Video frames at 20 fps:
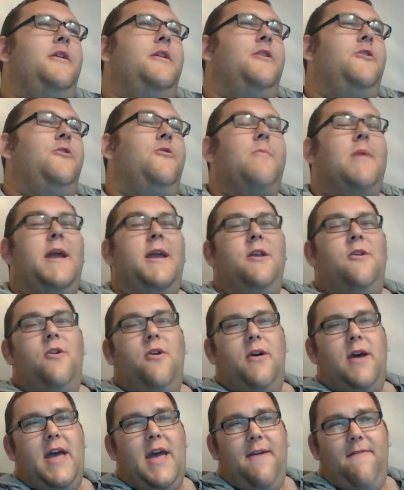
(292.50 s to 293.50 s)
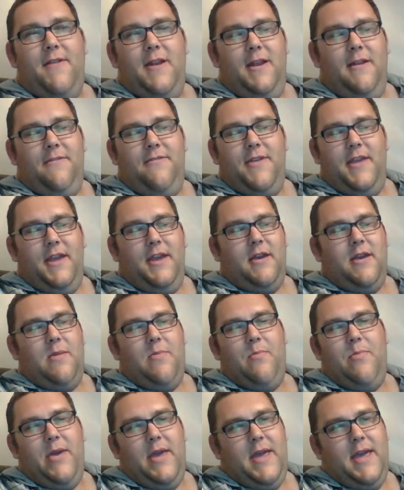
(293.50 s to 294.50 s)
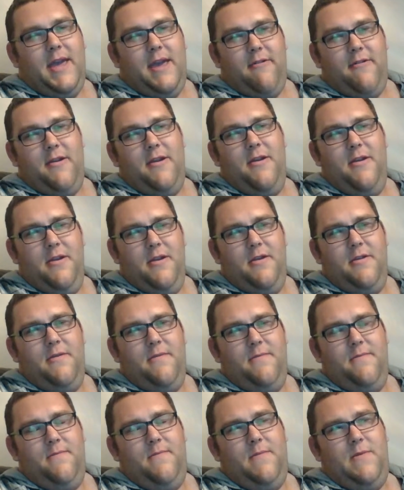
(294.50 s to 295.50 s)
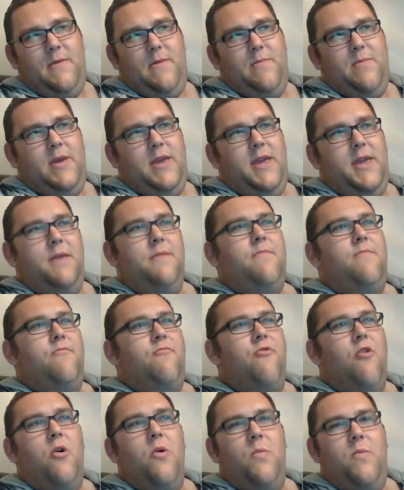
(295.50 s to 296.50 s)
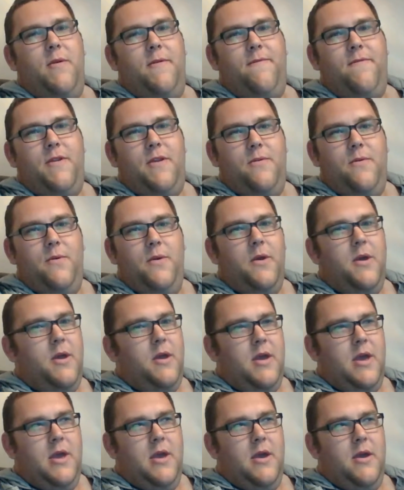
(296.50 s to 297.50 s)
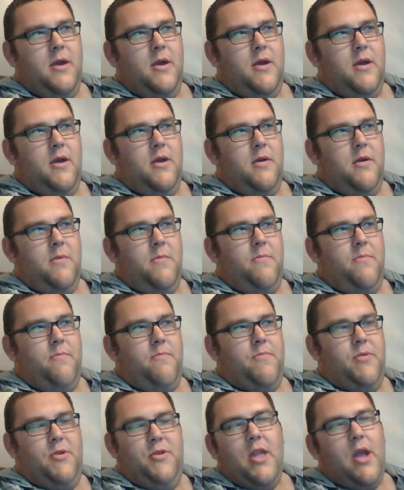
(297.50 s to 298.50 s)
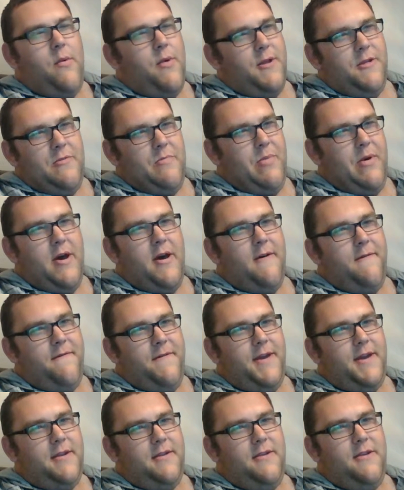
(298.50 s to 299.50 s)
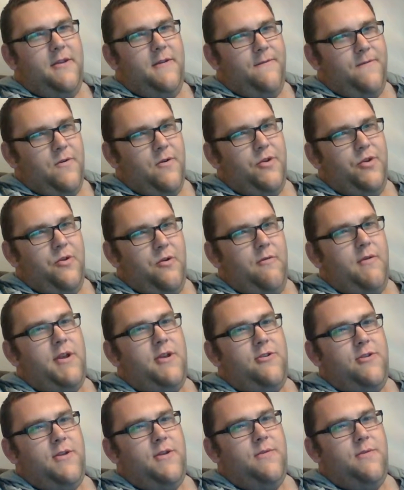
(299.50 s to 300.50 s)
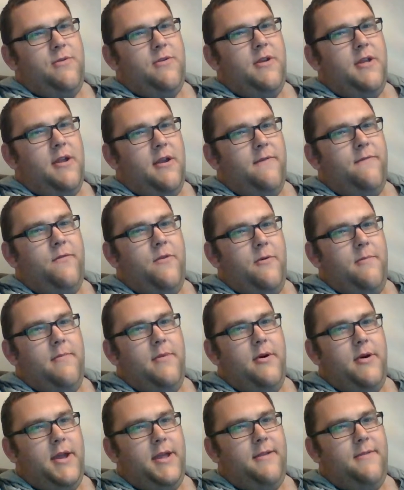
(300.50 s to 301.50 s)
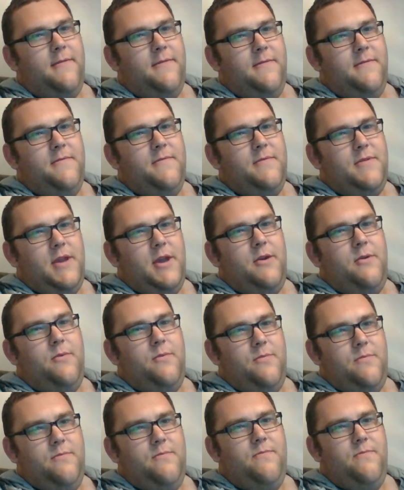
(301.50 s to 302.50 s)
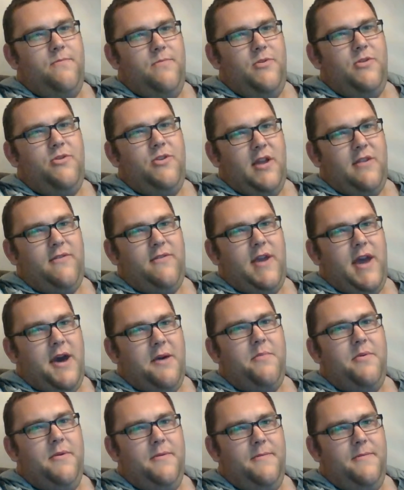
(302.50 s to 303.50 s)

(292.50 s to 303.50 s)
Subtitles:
you may not have anything appear to be wrong with you, But no one's perfect. You've got your issues, and I've got mine. So shut up,